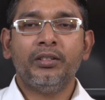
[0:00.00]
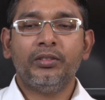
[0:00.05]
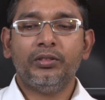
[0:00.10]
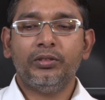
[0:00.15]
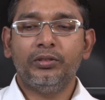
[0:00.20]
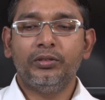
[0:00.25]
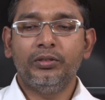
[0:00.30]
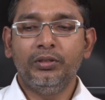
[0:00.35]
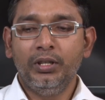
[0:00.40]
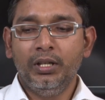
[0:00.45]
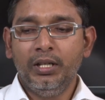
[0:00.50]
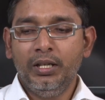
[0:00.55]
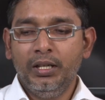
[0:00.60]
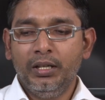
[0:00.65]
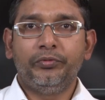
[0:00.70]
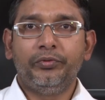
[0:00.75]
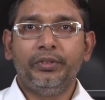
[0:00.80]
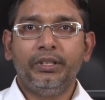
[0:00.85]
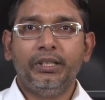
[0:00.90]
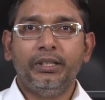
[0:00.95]
So,
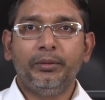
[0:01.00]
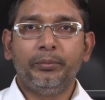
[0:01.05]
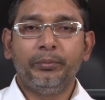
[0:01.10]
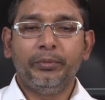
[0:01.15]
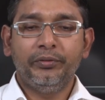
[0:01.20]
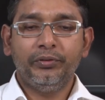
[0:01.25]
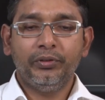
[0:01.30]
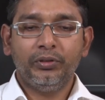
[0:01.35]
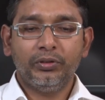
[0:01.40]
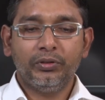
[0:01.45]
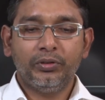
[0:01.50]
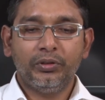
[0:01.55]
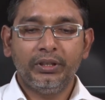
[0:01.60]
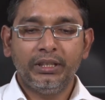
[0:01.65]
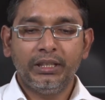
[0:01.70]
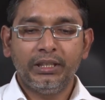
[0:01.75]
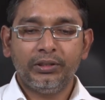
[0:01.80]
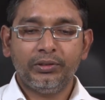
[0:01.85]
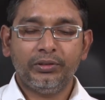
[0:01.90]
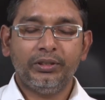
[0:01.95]
we before
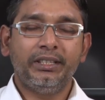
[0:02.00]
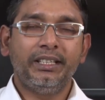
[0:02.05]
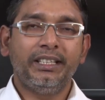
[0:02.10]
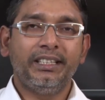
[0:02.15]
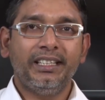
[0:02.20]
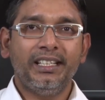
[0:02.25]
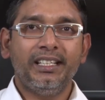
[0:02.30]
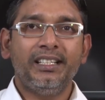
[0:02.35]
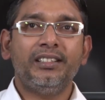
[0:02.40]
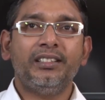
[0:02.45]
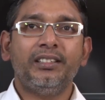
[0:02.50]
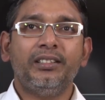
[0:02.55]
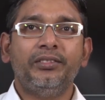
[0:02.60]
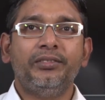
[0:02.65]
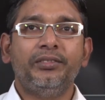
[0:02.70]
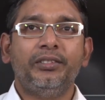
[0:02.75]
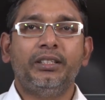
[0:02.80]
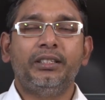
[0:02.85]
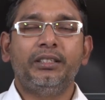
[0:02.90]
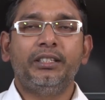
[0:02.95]
going into the details
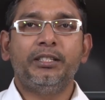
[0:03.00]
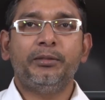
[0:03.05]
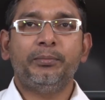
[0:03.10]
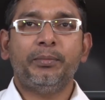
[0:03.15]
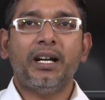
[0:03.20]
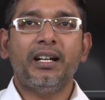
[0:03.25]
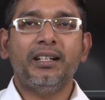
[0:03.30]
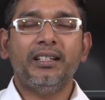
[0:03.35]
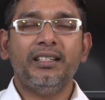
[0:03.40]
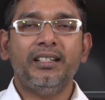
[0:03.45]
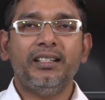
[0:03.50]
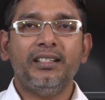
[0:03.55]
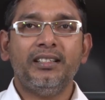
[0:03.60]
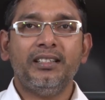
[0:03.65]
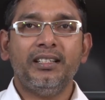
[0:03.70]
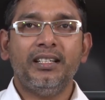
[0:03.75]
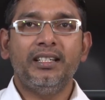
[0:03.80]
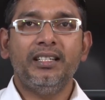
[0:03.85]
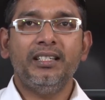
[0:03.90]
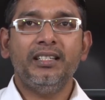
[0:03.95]
of uh, this particle
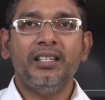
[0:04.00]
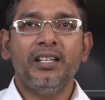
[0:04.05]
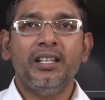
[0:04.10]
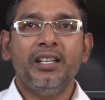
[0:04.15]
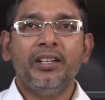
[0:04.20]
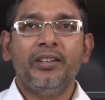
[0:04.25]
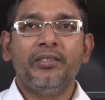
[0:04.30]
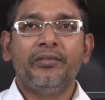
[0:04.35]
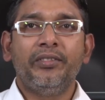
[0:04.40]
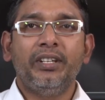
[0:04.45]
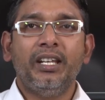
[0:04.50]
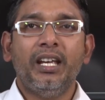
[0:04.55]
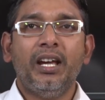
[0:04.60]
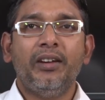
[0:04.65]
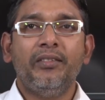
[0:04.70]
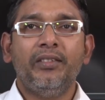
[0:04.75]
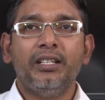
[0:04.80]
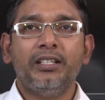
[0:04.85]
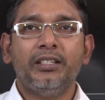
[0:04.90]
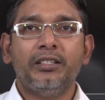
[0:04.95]
size, we
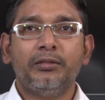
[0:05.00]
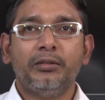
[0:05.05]
have a